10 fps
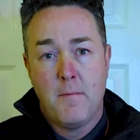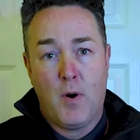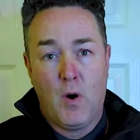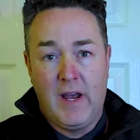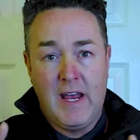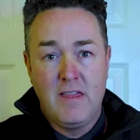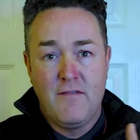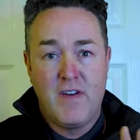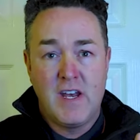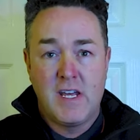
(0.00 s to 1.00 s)
But in the
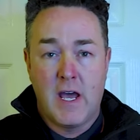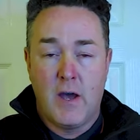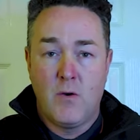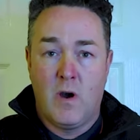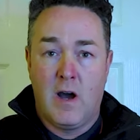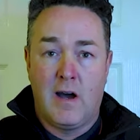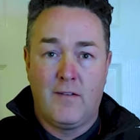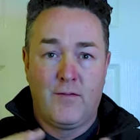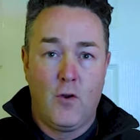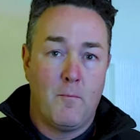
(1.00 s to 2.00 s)
video,
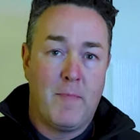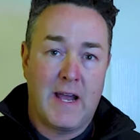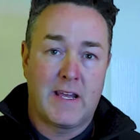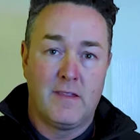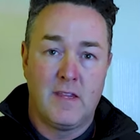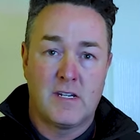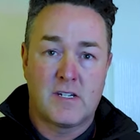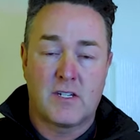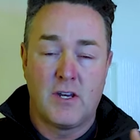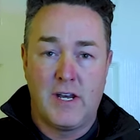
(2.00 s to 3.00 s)
I've looked back and there's
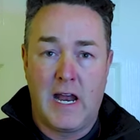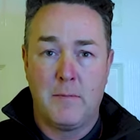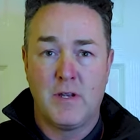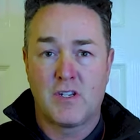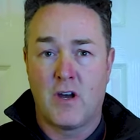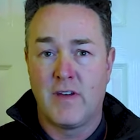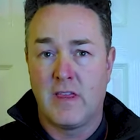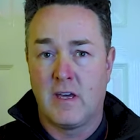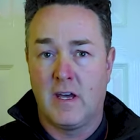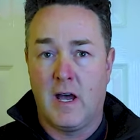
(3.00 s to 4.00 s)
certain elements of
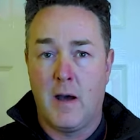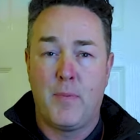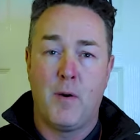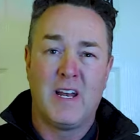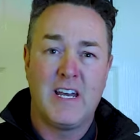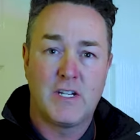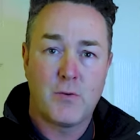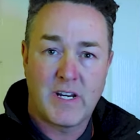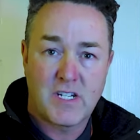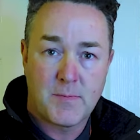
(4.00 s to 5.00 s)
it that I probably need
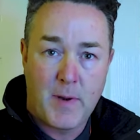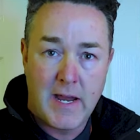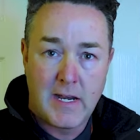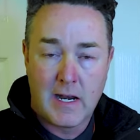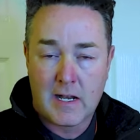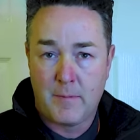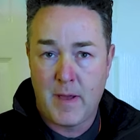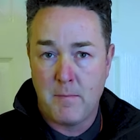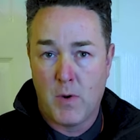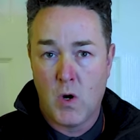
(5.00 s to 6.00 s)
to explain a little
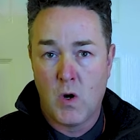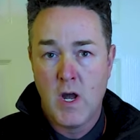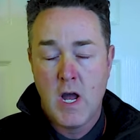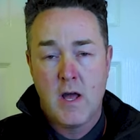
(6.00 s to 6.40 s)
bit more